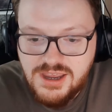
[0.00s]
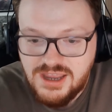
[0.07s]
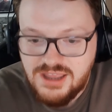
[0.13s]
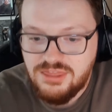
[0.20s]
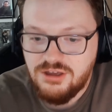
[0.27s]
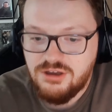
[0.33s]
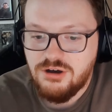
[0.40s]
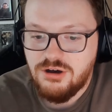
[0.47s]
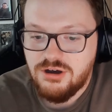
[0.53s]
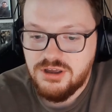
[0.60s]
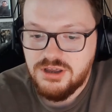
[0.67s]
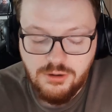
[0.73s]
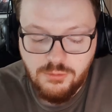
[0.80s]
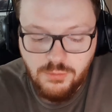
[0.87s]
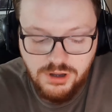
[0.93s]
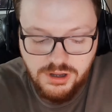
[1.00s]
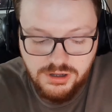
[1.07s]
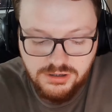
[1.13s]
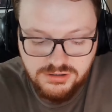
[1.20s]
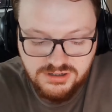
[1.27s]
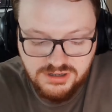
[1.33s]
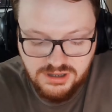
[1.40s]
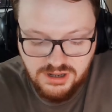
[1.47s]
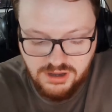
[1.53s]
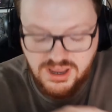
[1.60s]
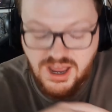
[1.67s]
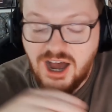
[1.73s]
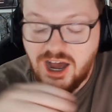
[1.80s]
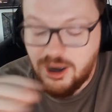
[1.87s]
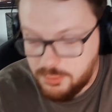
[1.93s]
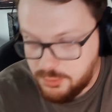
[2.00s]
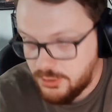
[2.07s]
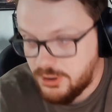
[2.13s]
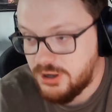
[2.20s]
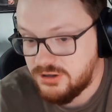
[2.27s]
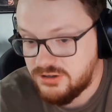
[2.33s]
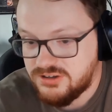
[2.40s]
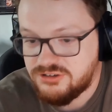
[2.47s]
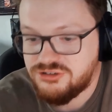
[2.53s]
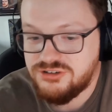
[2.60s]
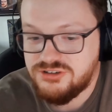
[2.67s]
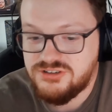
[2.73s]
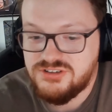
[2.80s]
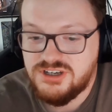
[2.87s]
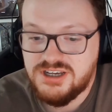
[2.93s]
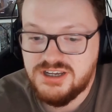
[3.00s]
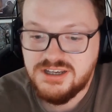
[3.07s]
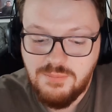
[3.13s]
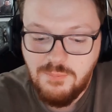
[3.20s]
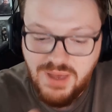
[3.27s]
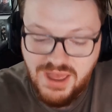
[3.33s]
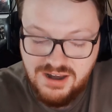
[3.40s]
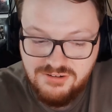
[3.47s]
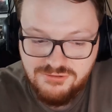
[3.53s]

in the koi world and the carp world, I should say. Ben